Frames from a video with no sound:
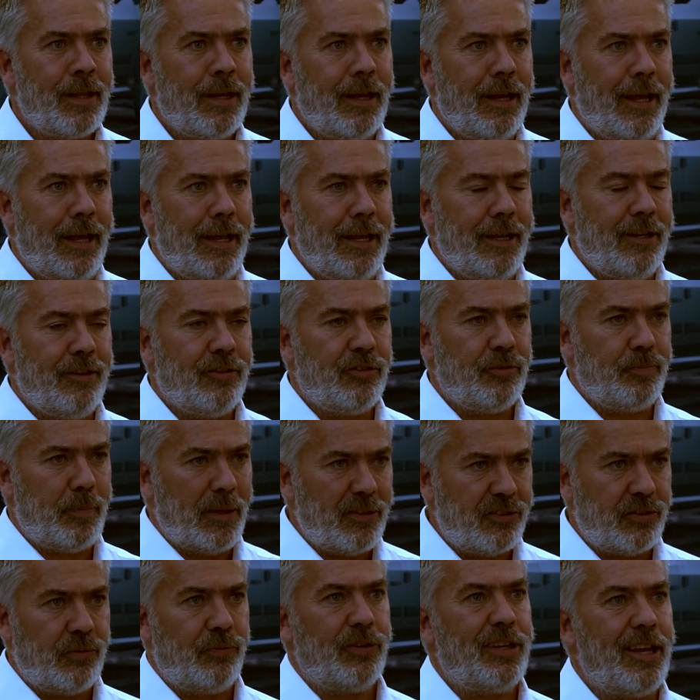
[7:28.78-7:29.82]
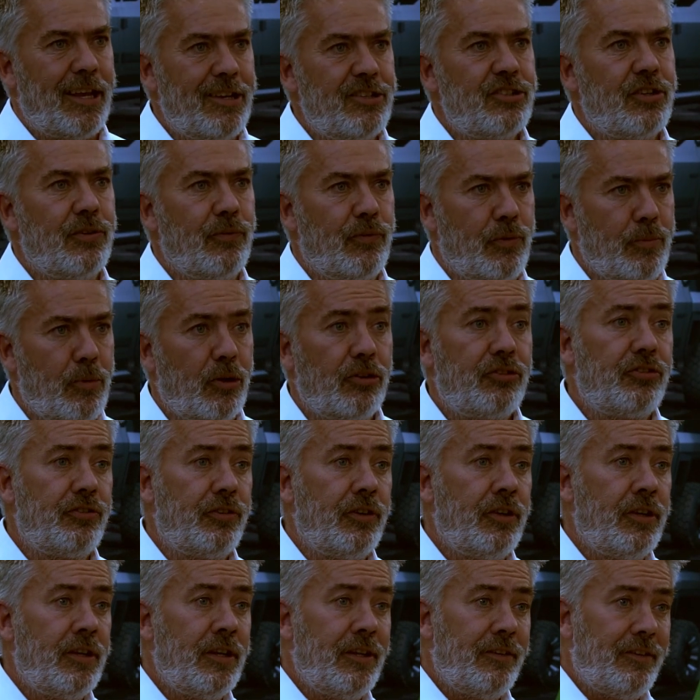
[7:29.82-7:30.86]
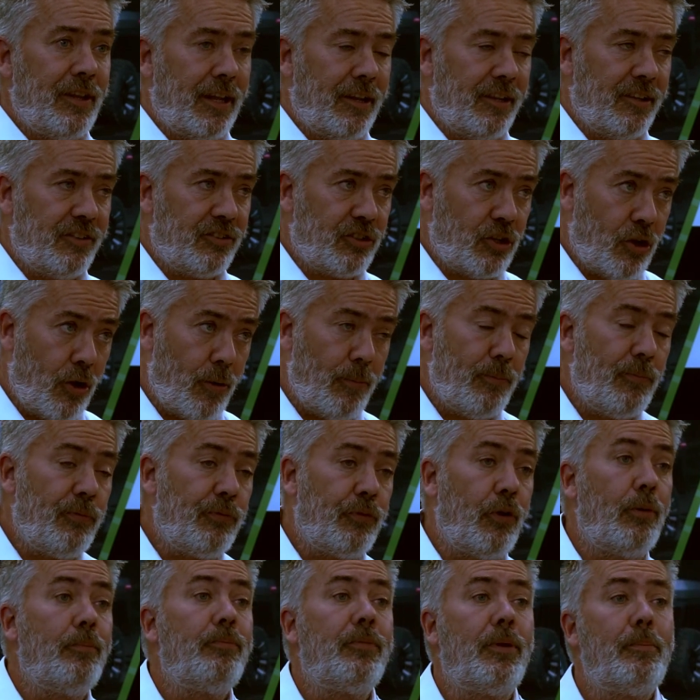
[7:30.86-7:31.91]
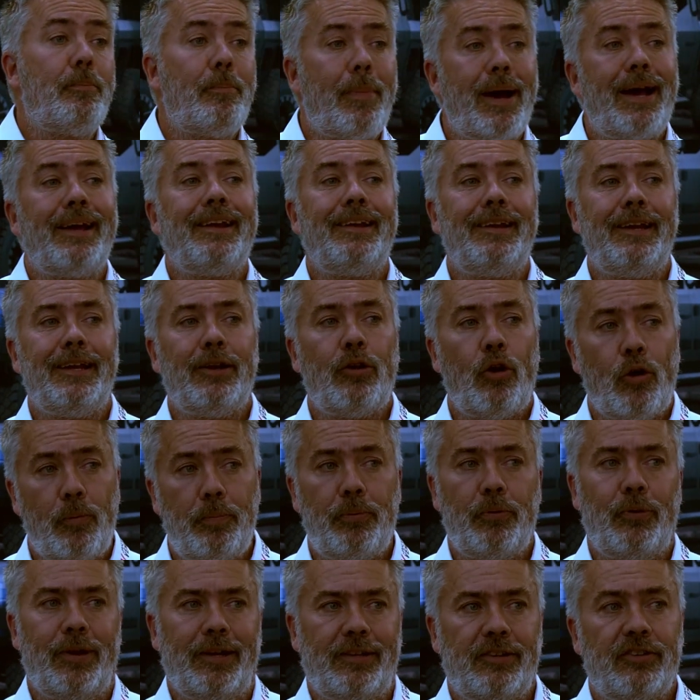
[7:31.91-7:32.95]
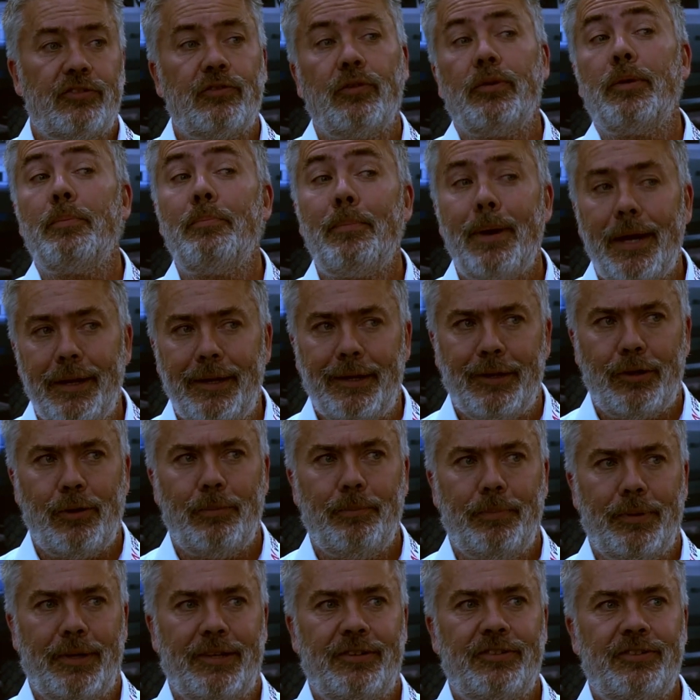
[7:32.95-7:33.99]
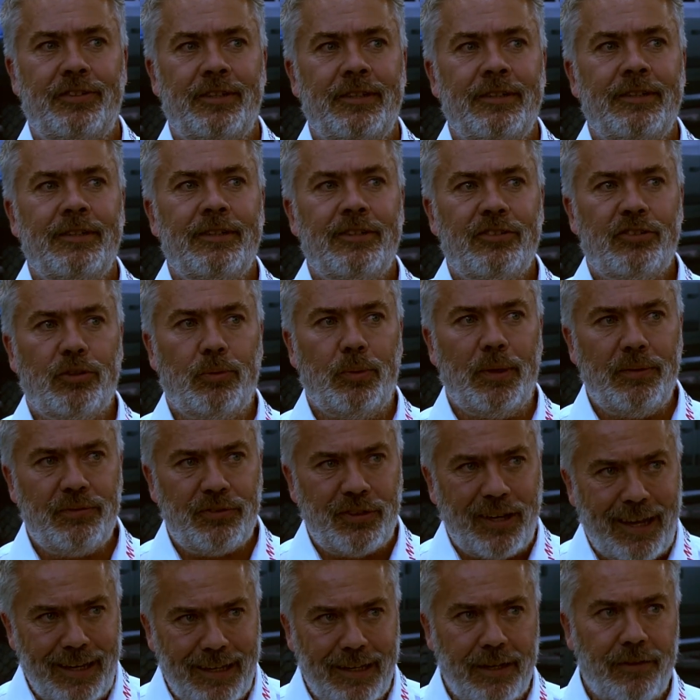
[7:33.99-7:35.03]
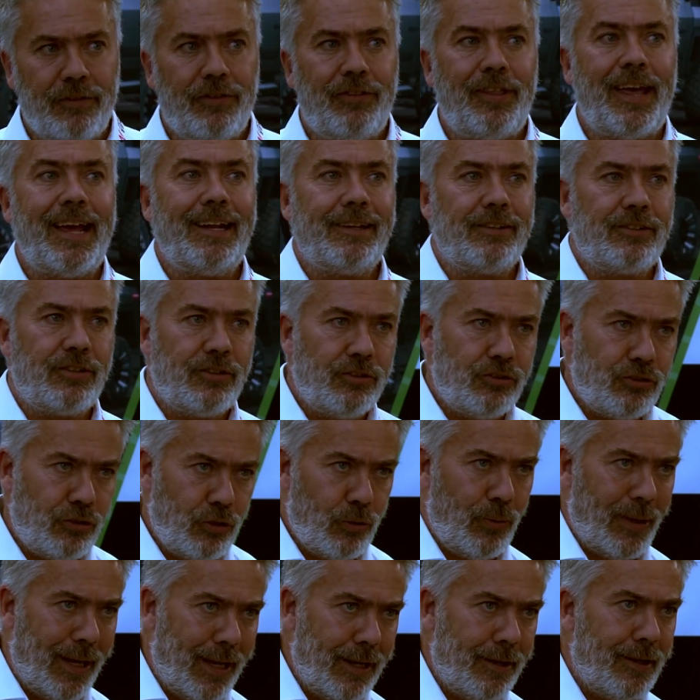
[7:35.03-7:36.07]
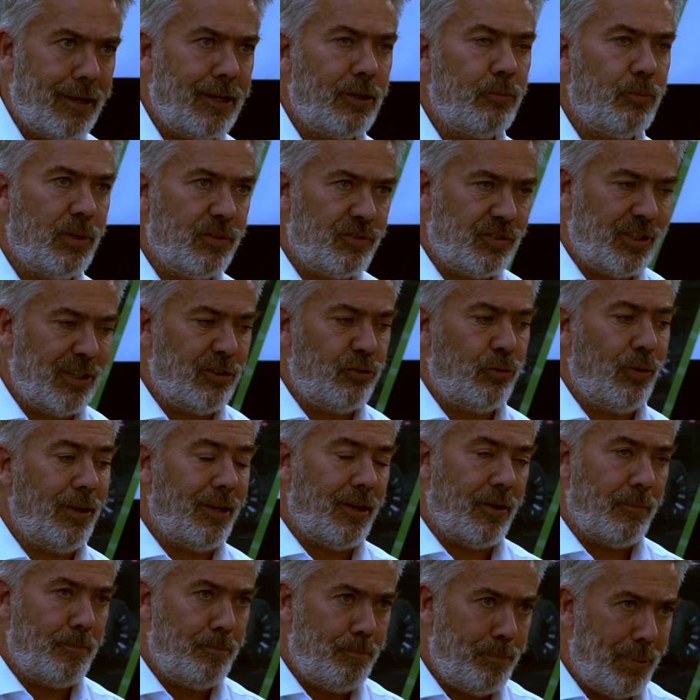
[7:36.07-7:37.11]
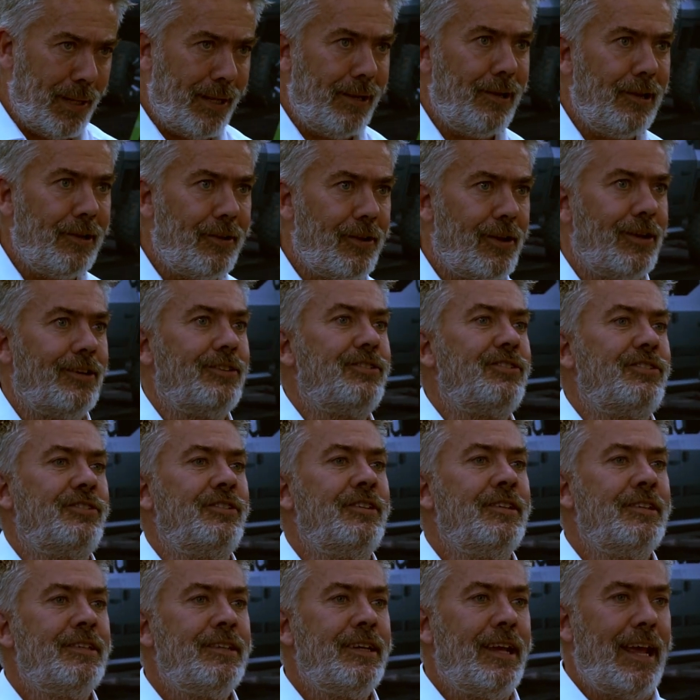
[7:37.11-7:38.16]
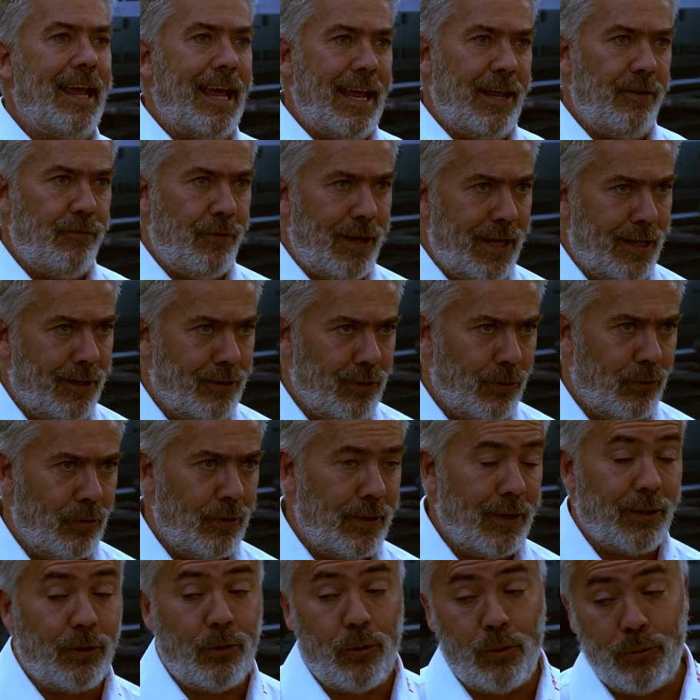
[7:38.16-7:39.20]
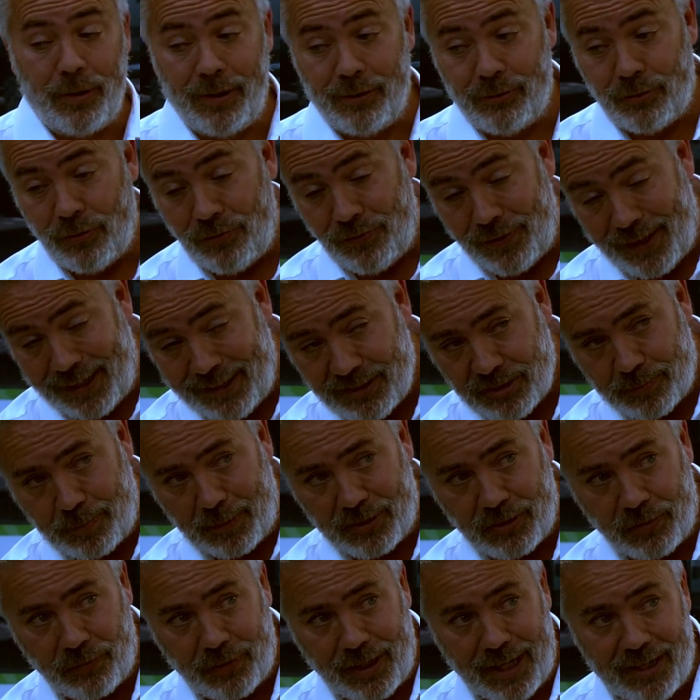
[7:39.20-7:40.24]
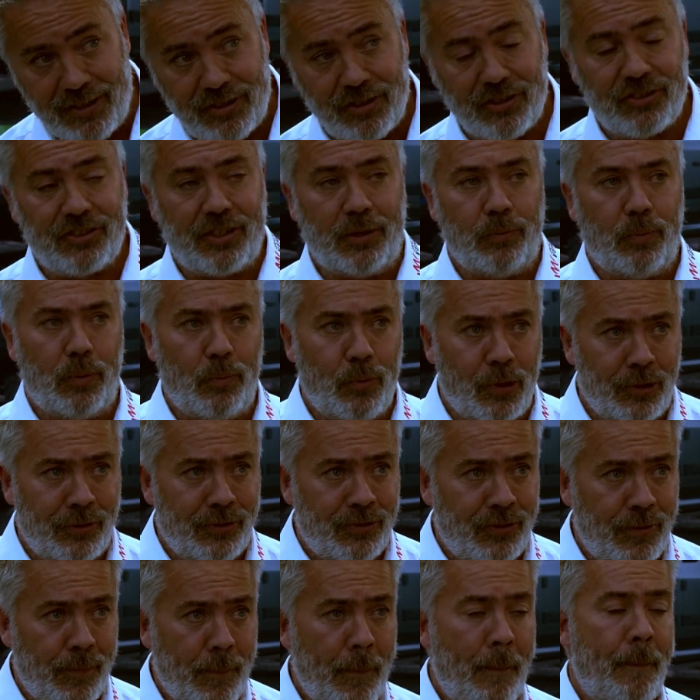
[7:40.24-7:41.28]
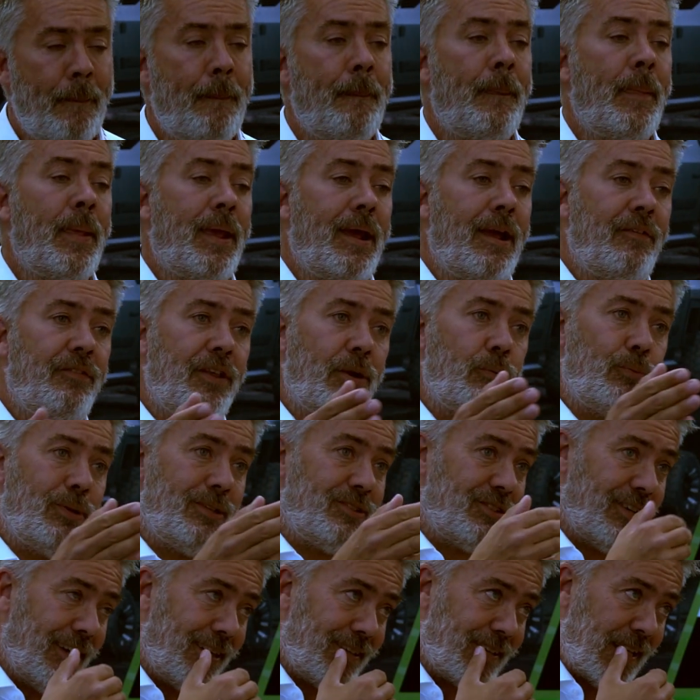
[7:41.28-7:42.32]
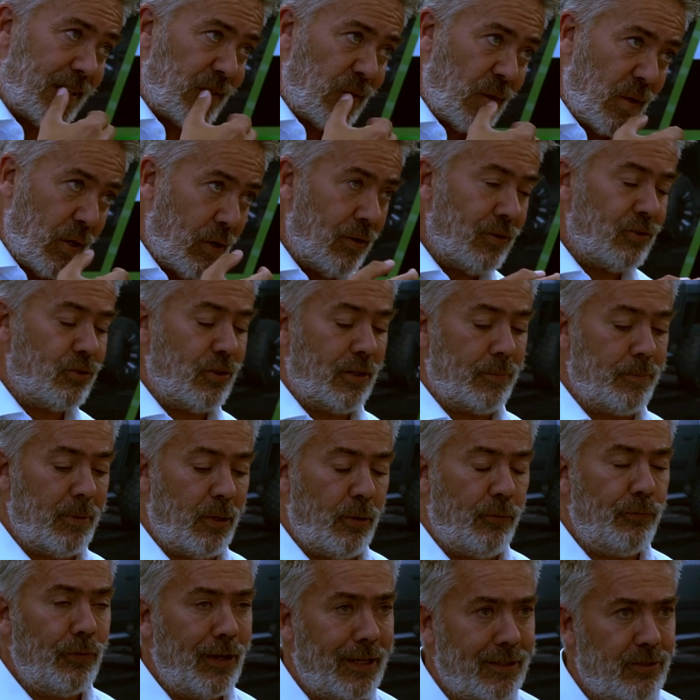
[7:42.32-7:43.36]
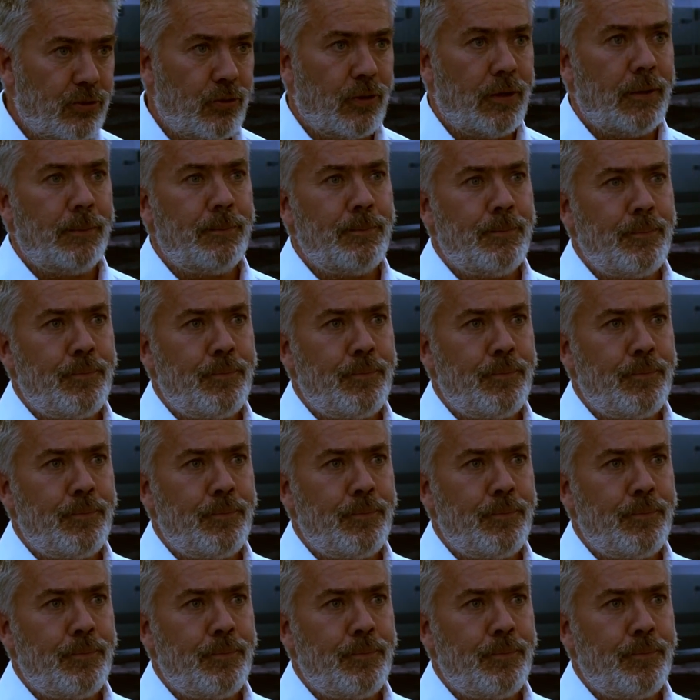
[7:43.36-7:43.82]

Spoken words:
a specification from us that has come from the mining operators, from the mining companies. So we've taken that to EDAG. We've said to EDAG, build us a vehicle according to these specifications that we want. And then we take that to a contract manufacturer